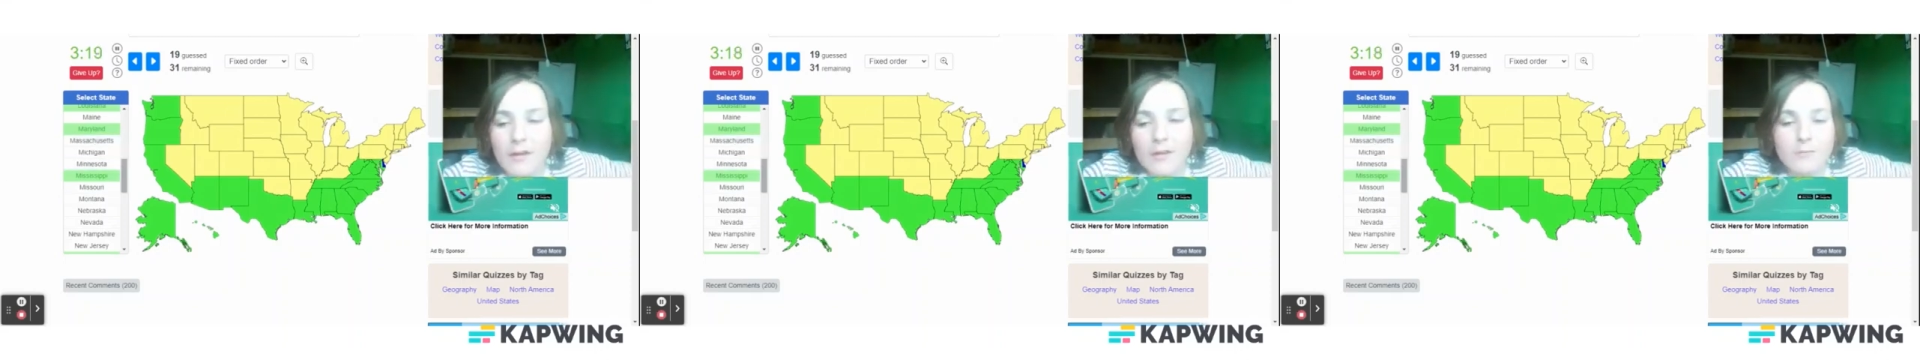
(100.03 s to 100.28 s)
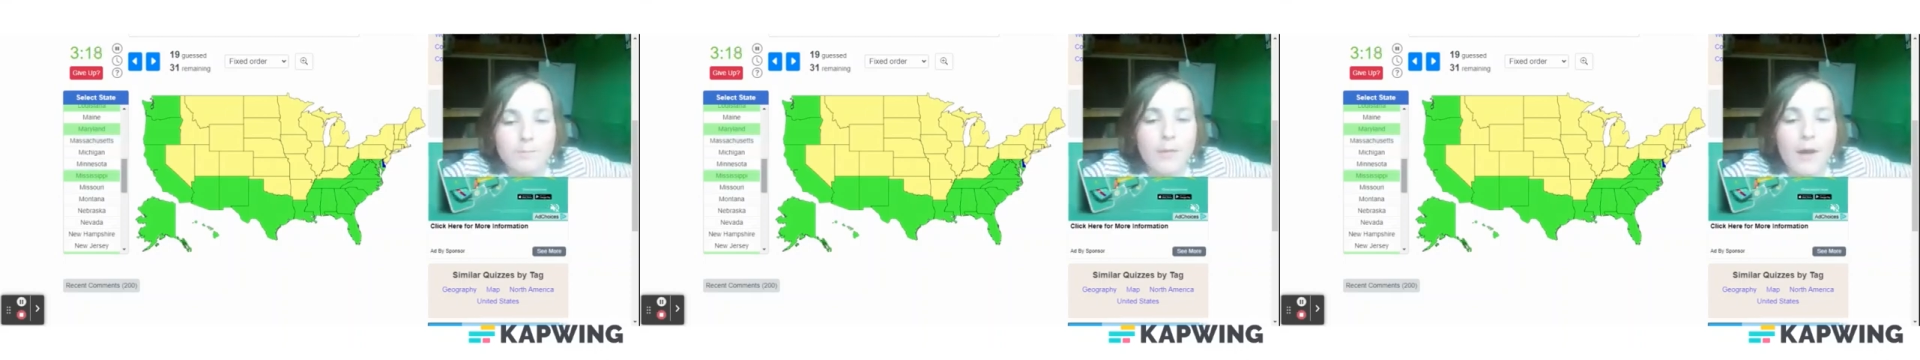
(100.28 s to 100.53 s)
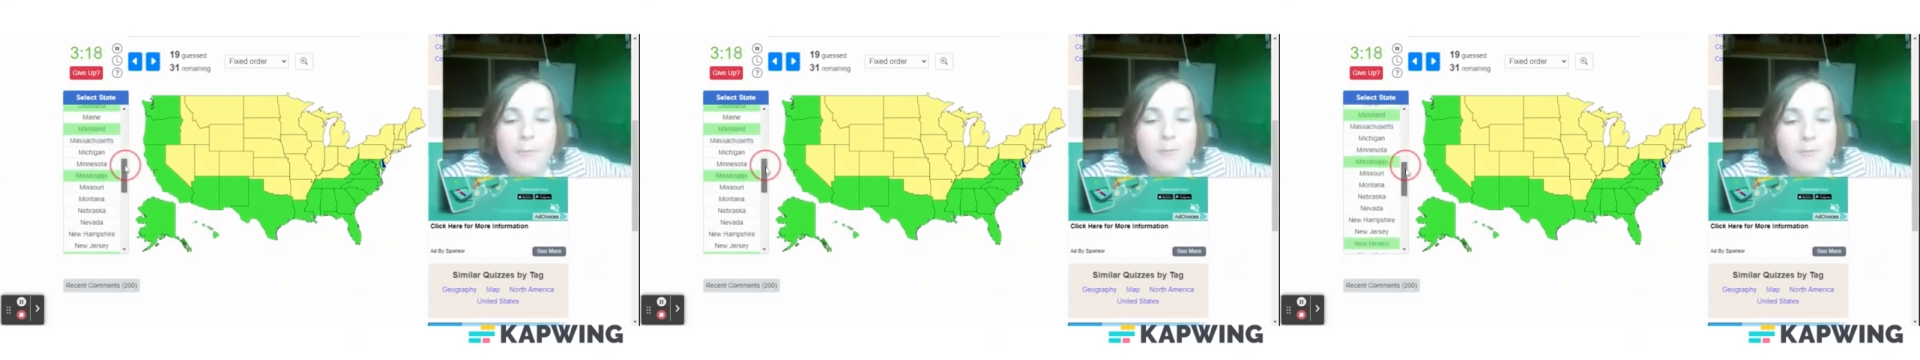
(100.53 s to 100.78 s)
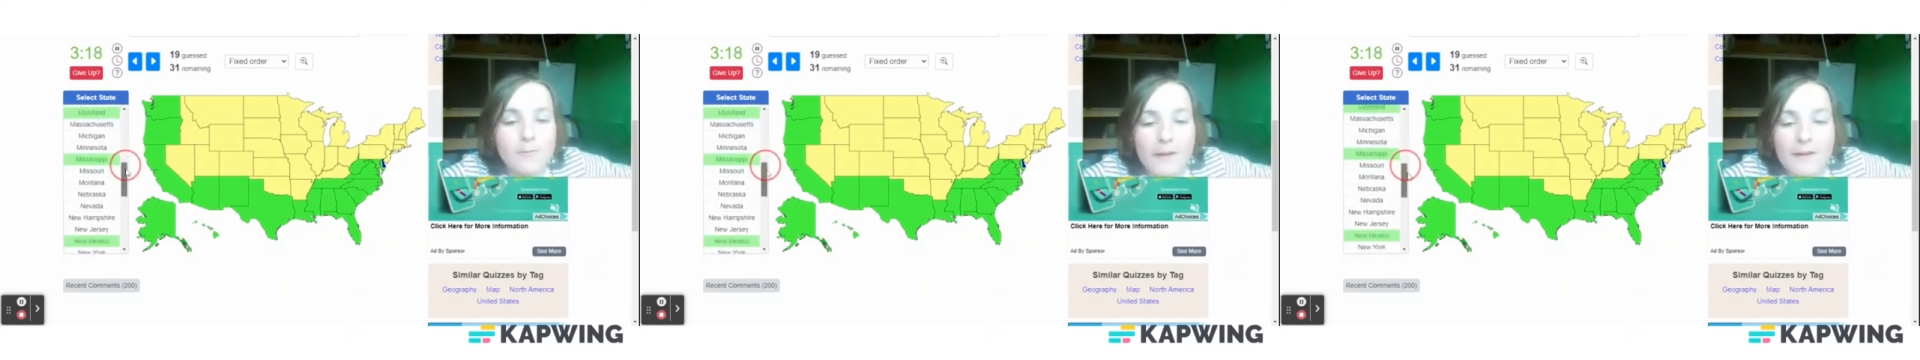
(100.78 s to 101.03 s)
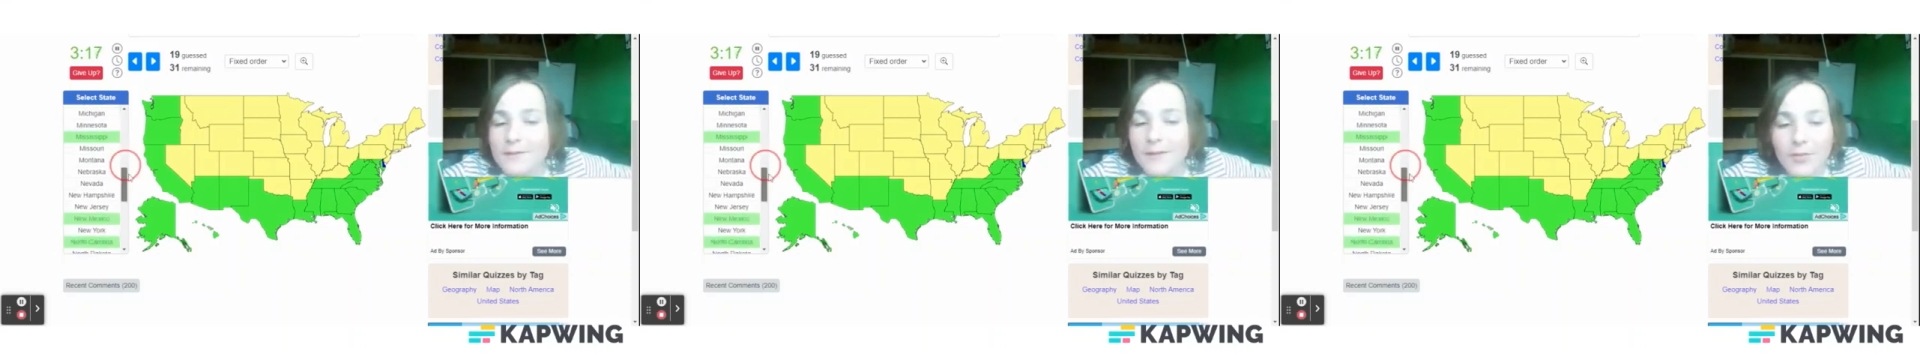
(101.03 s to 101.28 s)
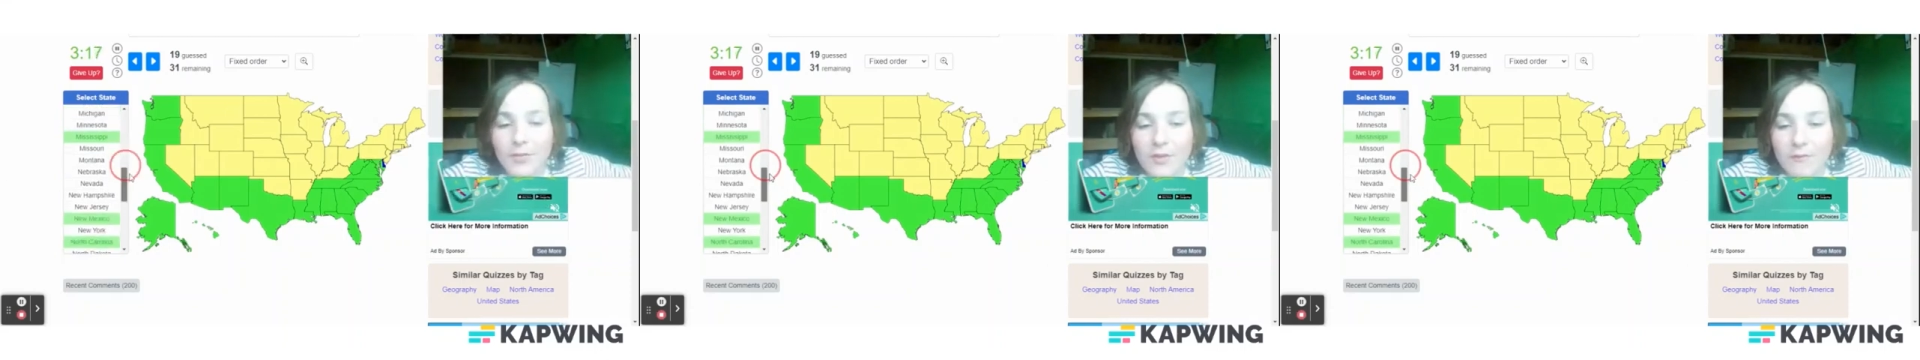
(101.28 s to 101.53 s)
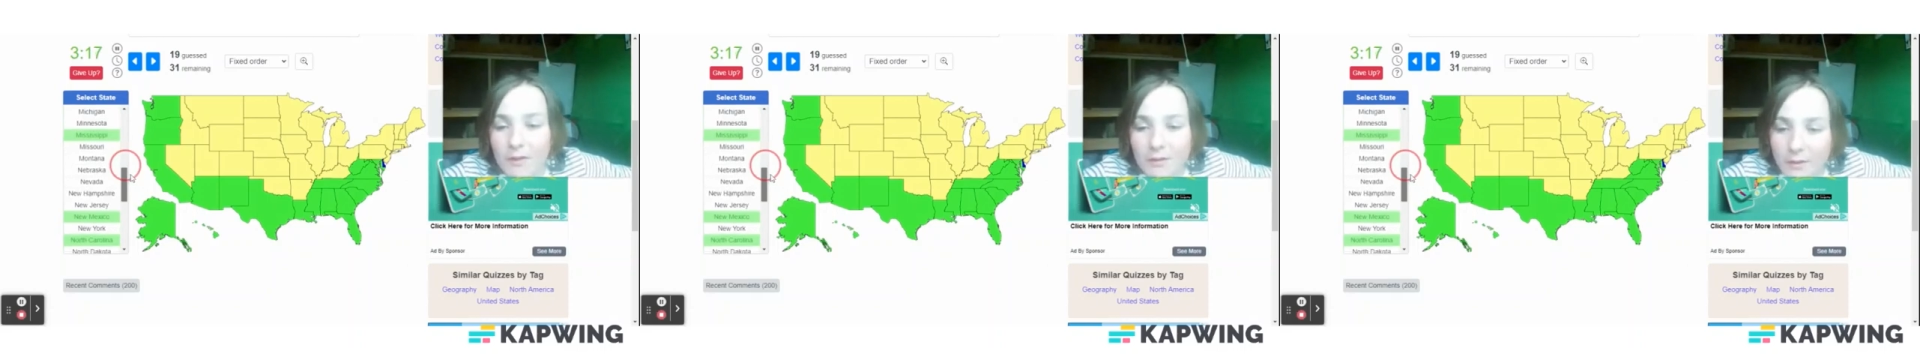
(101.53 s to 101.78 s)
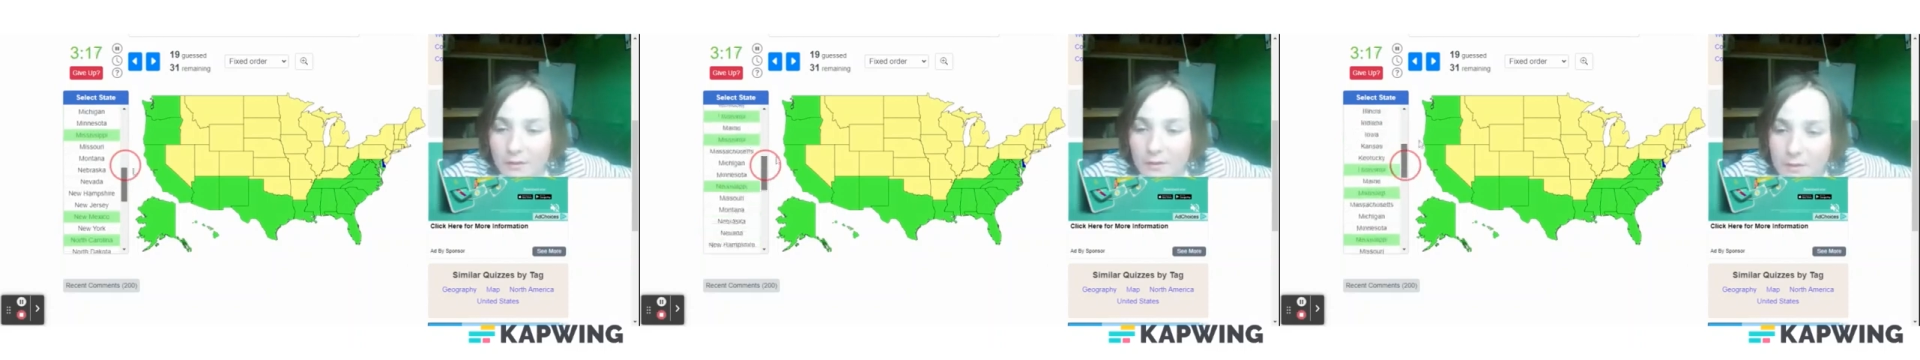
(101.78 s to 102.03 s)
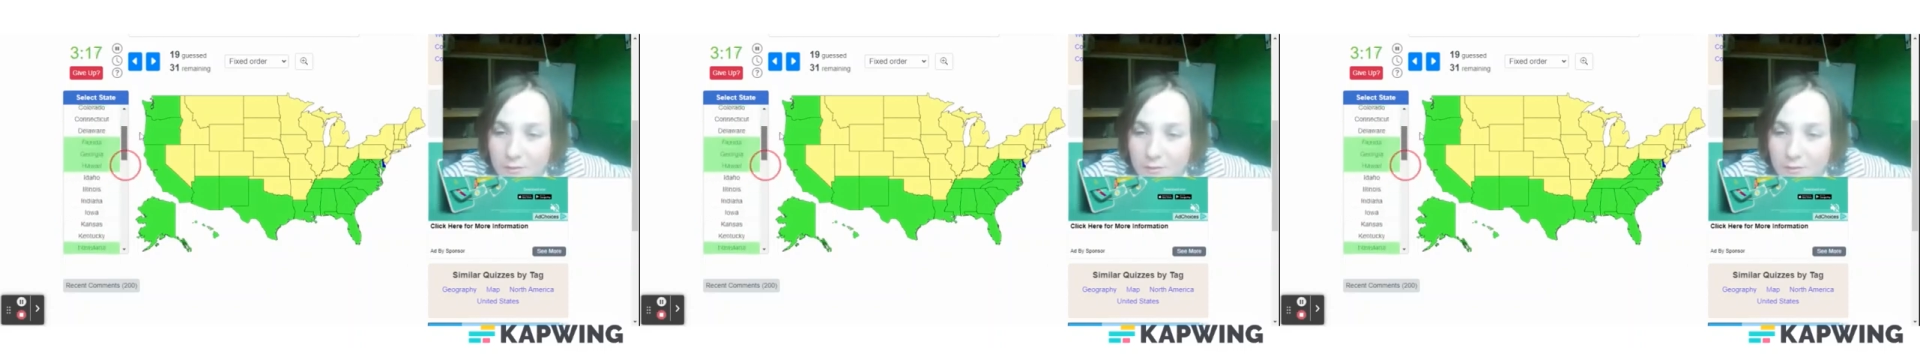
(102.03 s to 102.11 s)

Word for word: You probably will find nothing right there.